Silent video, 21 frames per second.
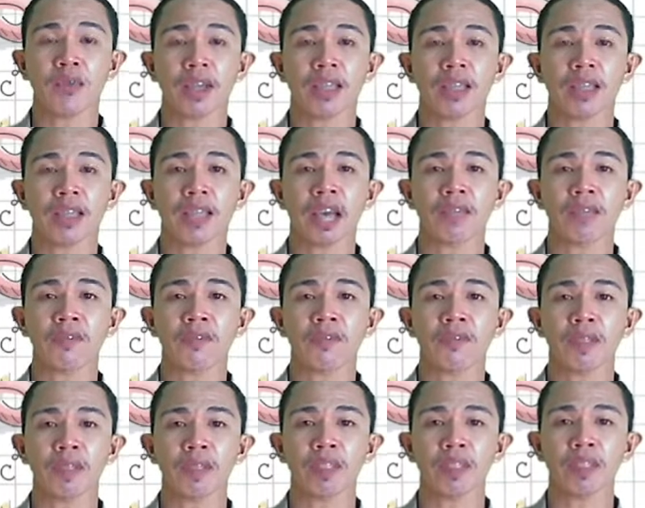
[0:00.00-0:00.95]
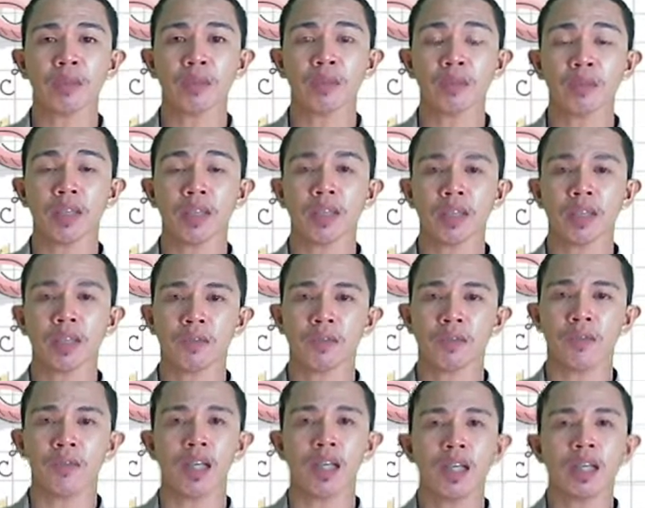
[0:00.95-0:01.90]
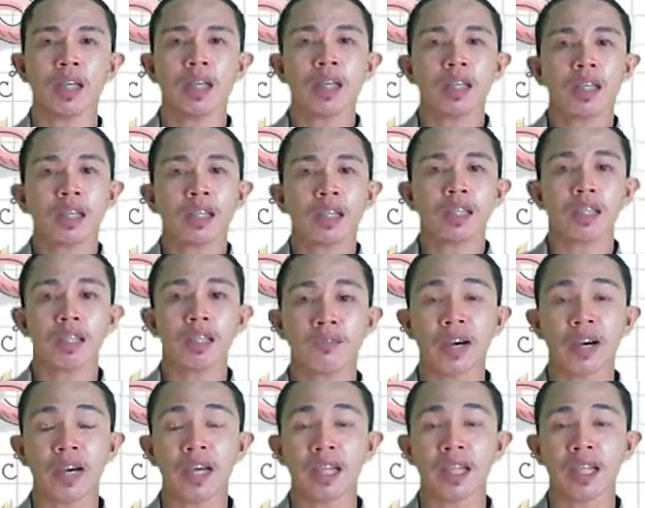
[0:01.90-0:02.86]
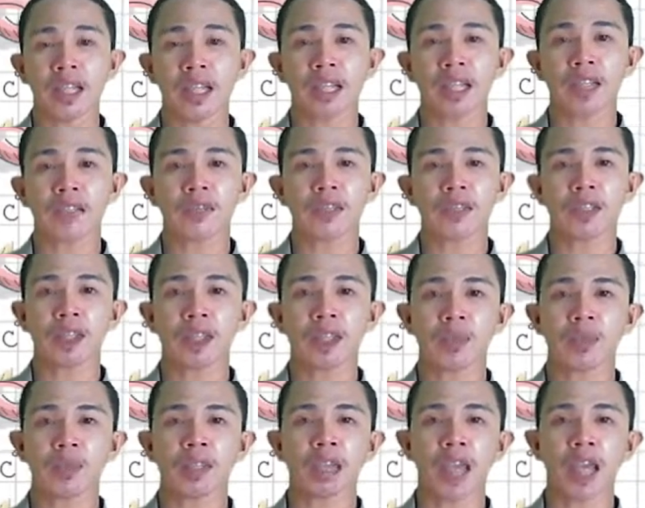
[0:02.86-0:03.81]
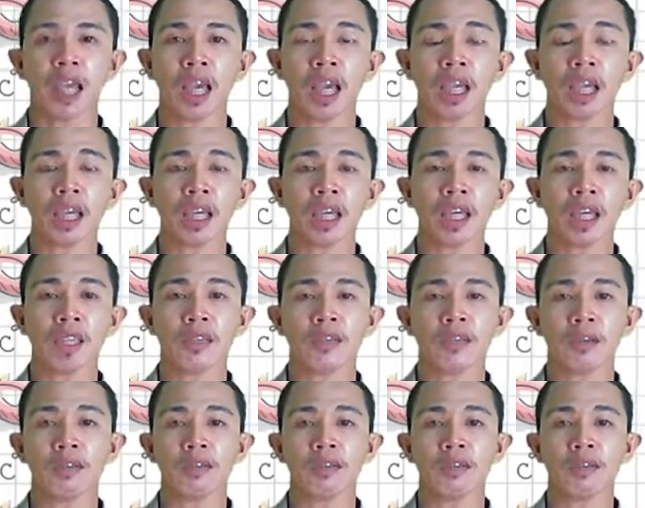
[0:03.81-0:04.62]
that for treatment B is 4. The variance for treatment A is also